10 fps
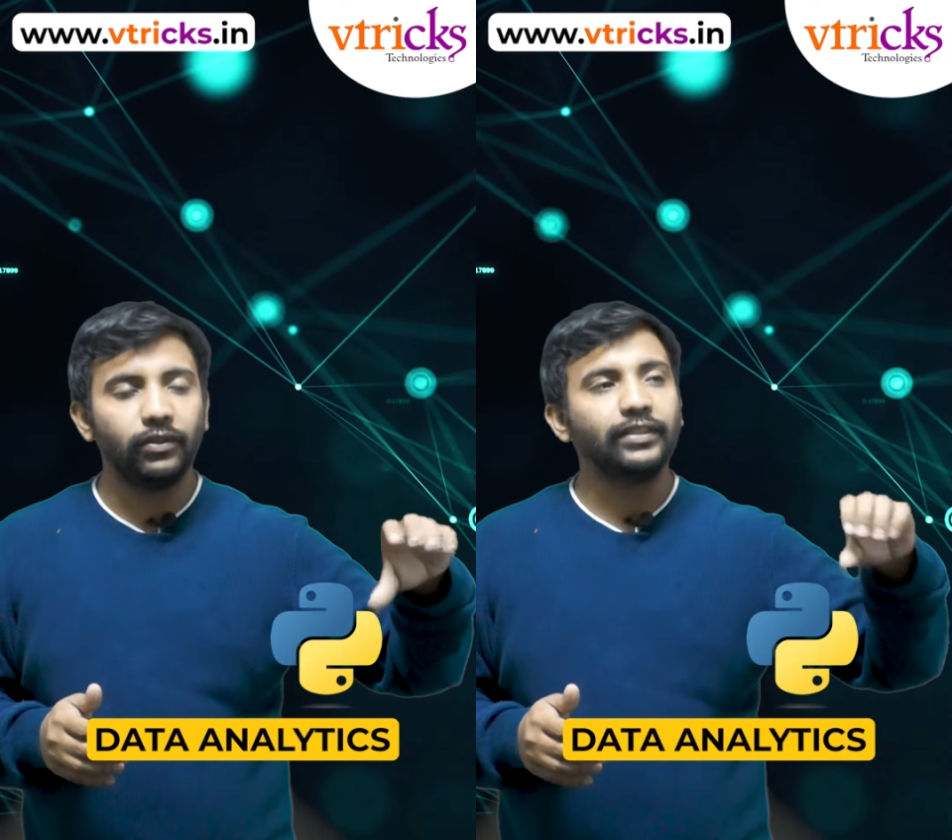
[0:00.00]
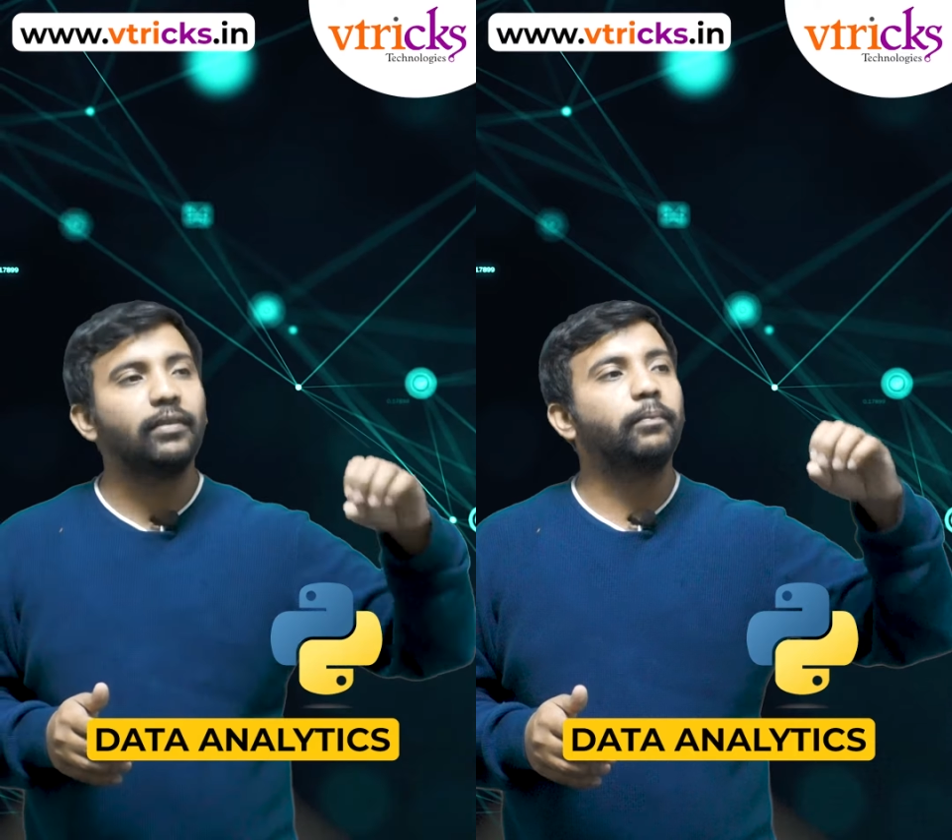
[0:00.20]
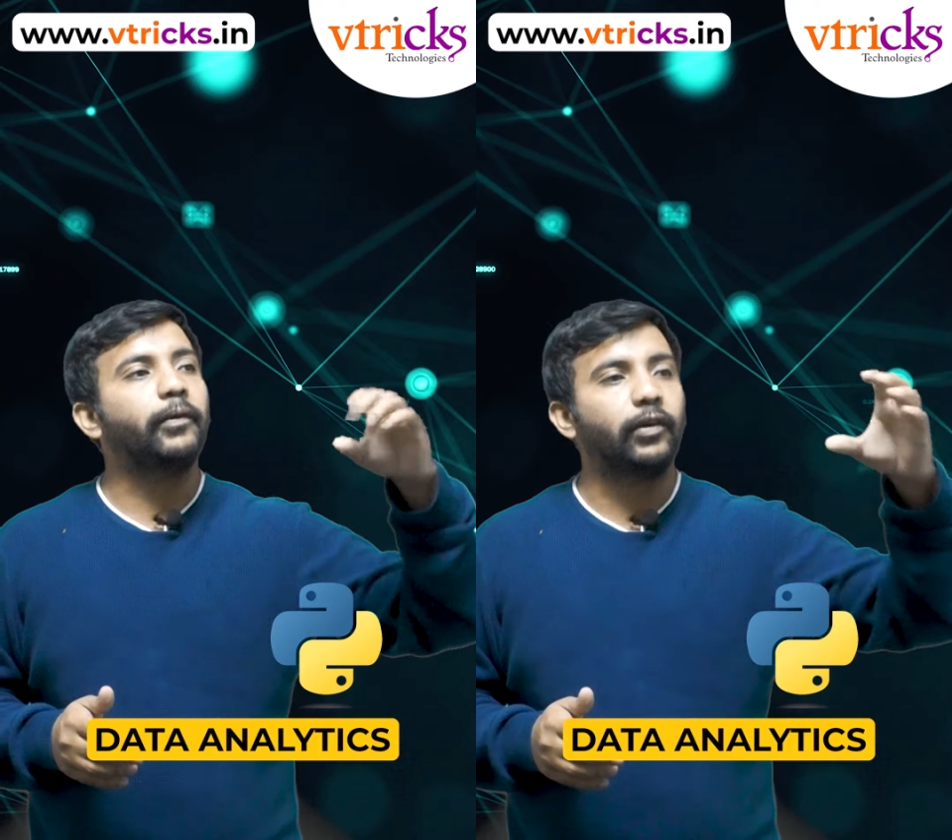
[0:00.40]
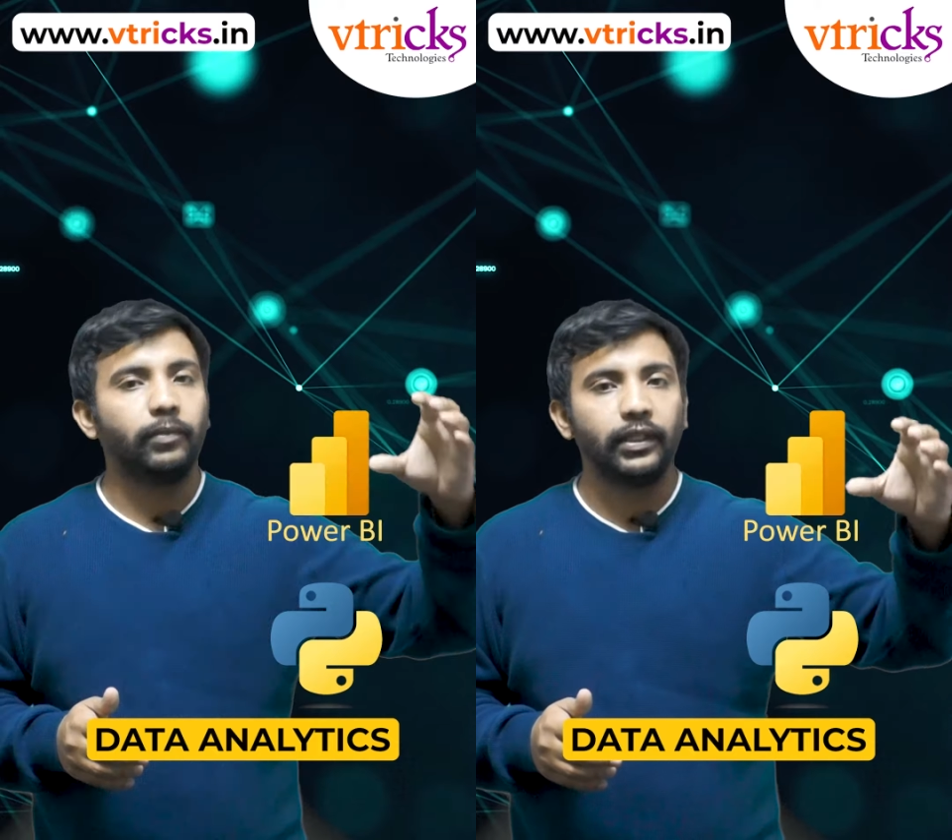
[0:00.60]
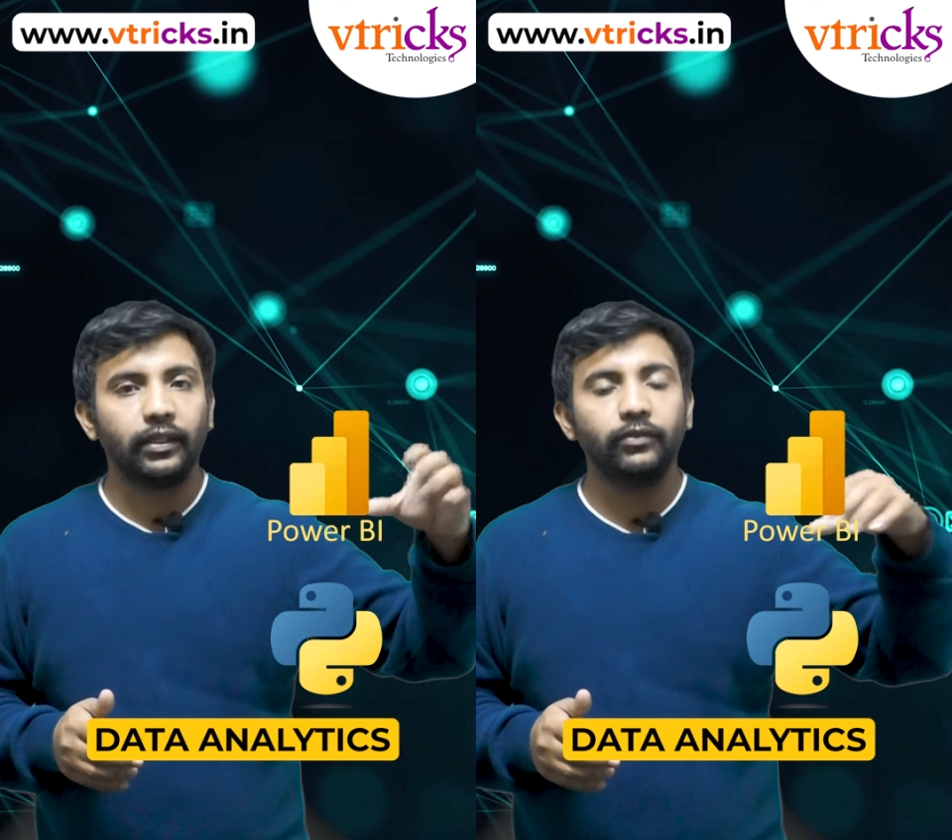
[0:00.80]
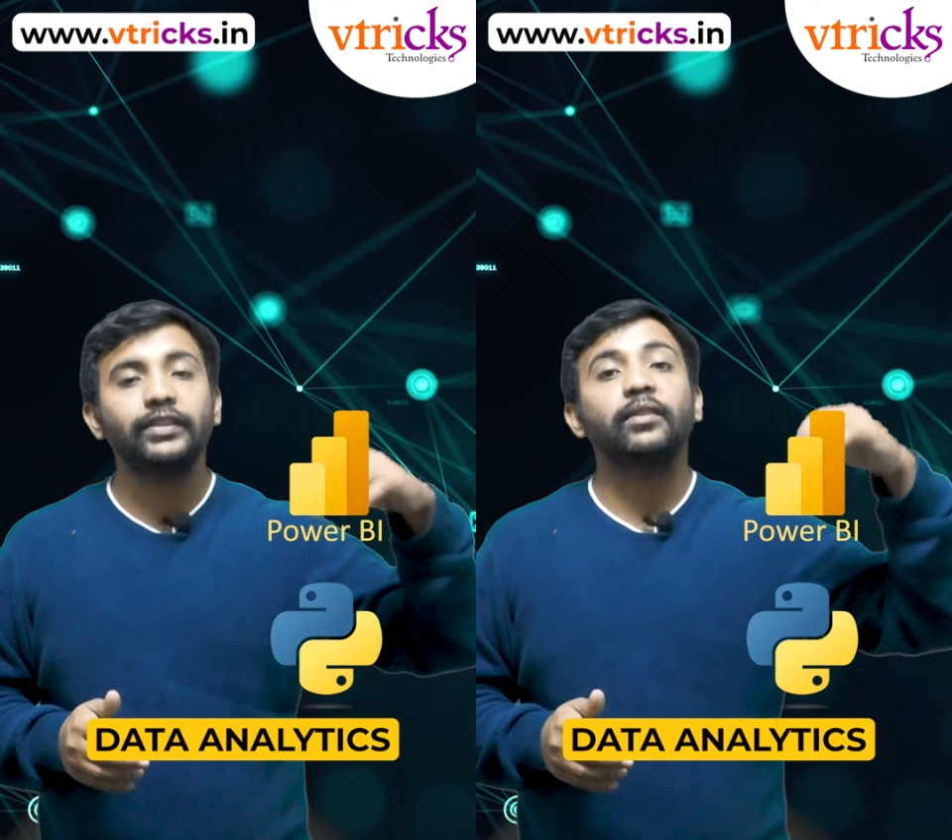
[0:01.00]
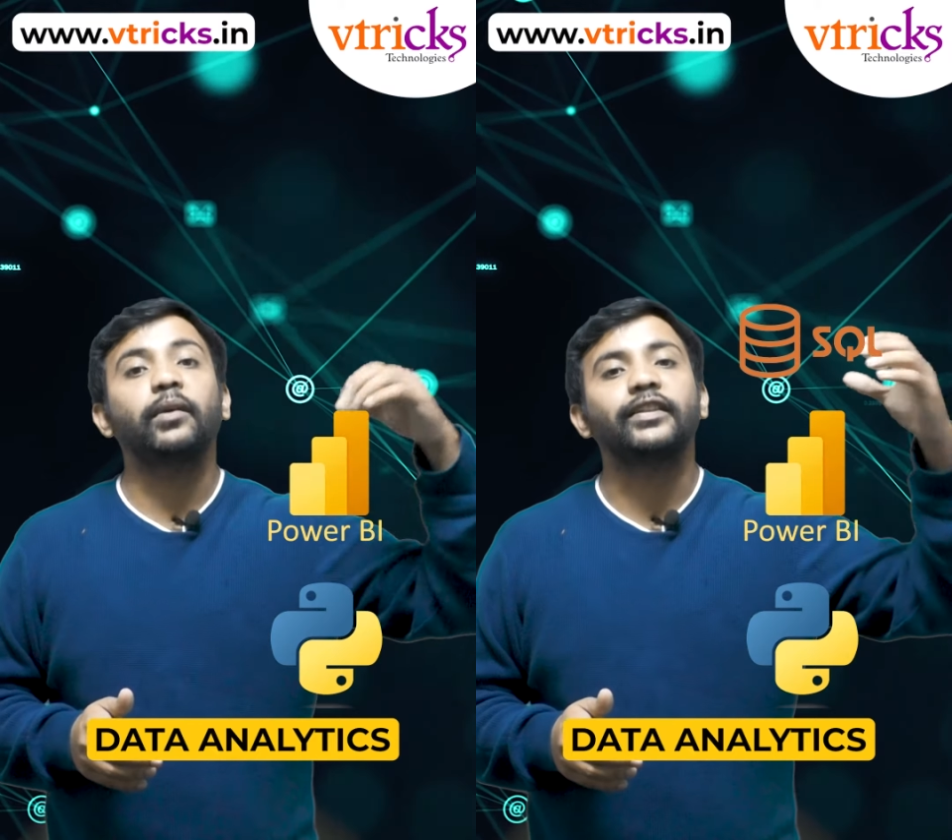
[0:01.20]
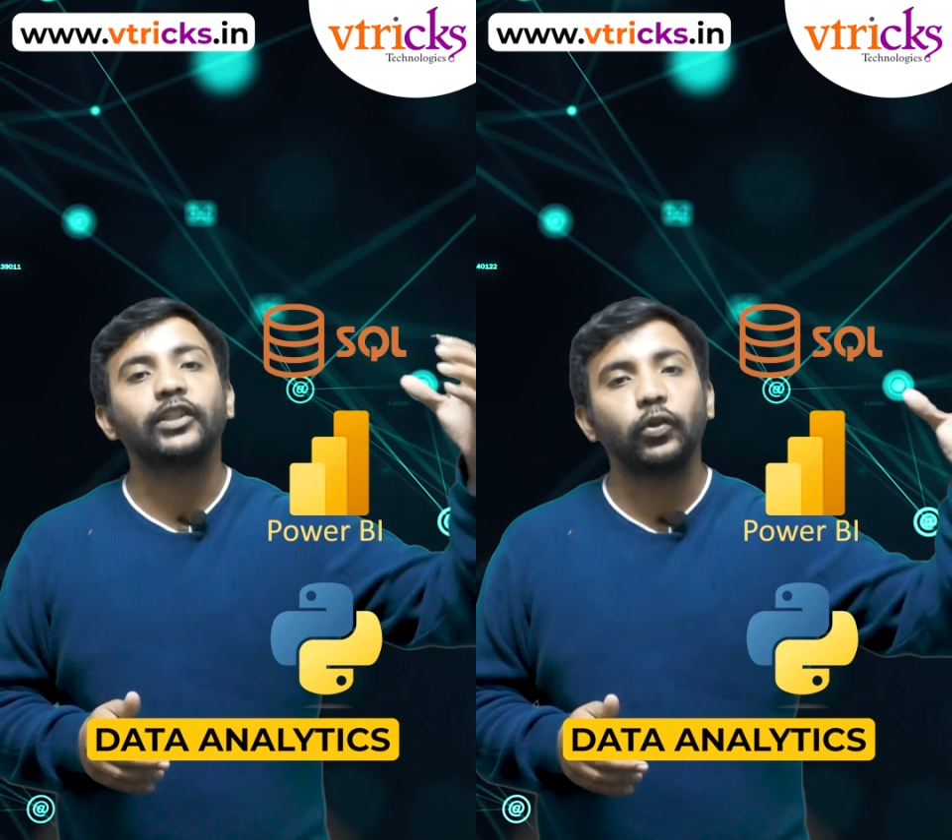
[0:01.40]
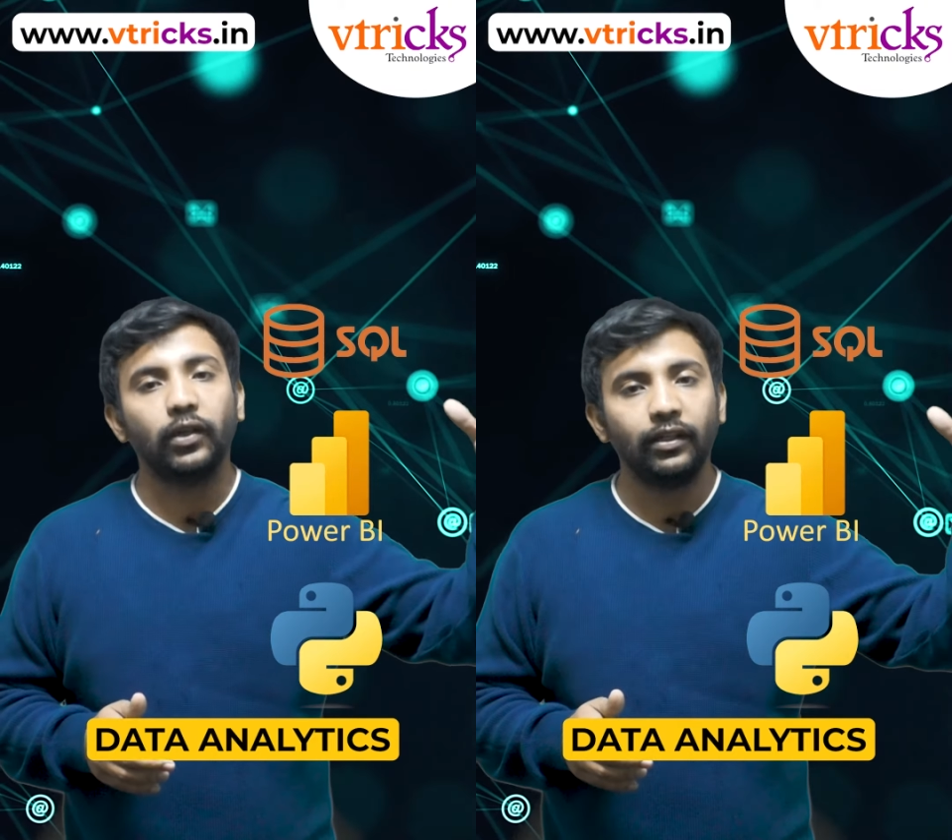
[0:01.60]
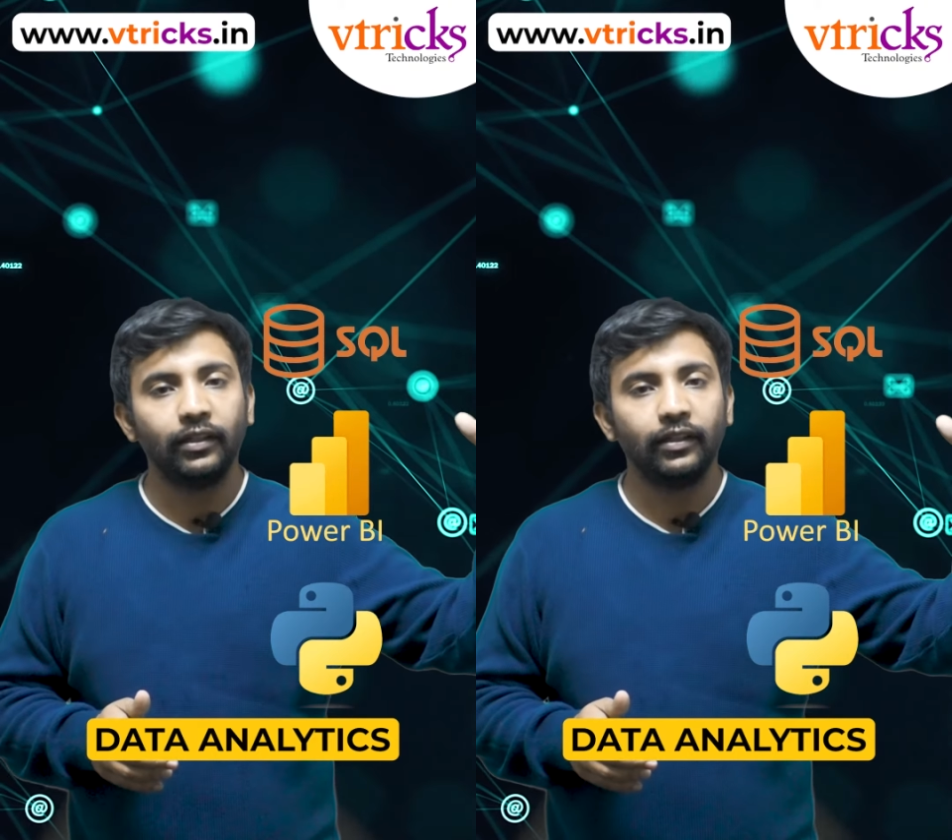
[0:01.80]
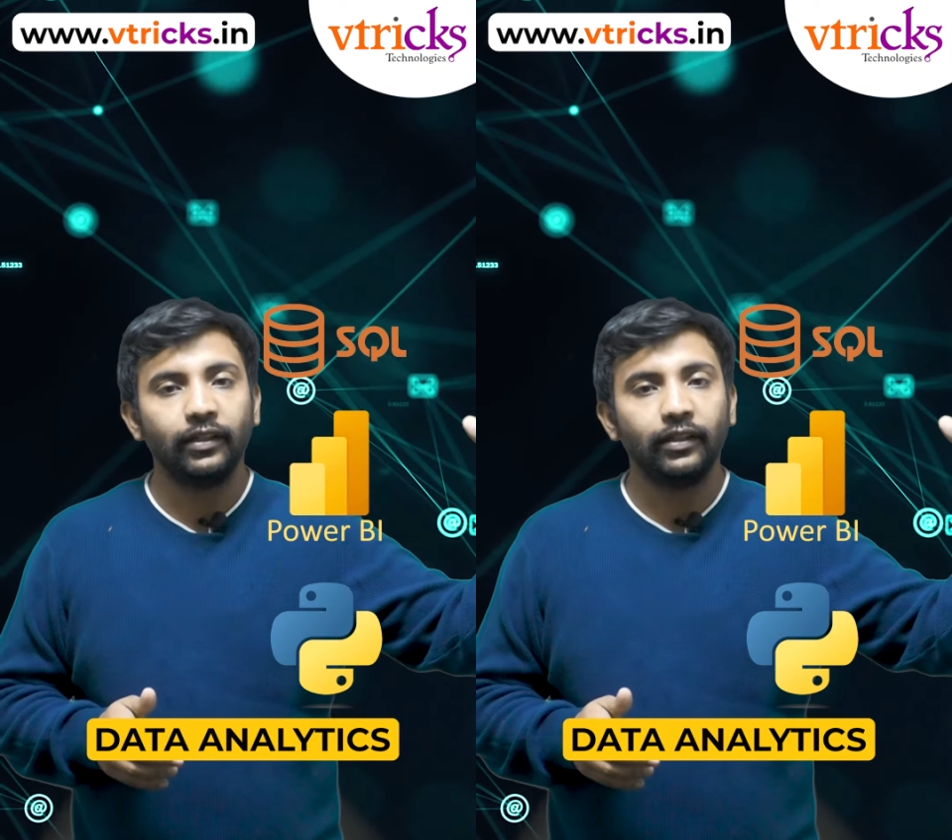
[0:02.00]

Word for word: with some Power BI, with some SQL.